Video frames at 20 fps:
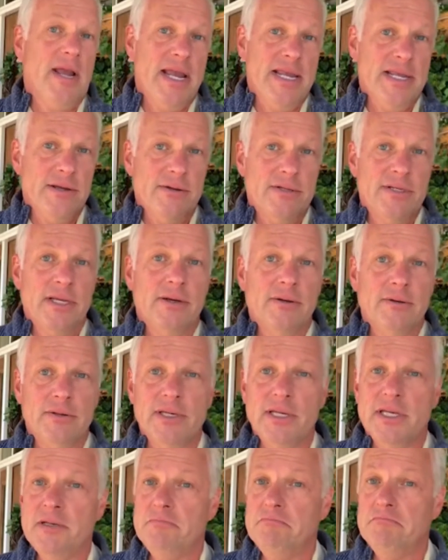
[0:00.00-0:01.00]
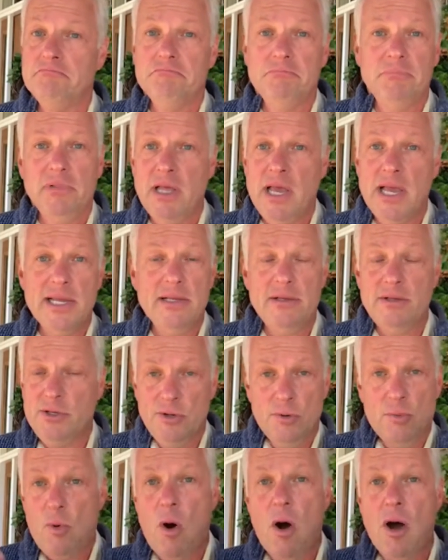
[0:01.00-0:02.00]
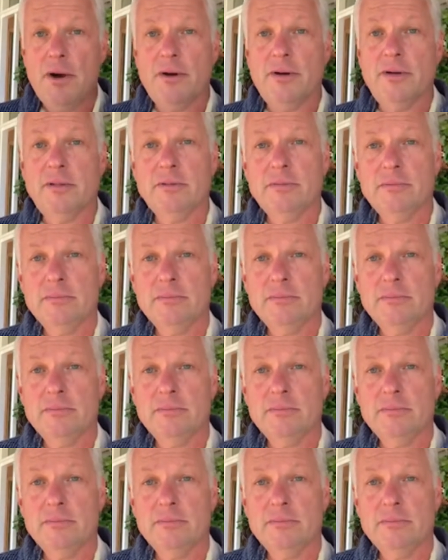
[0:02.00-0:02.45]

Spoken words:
a utility, like your water.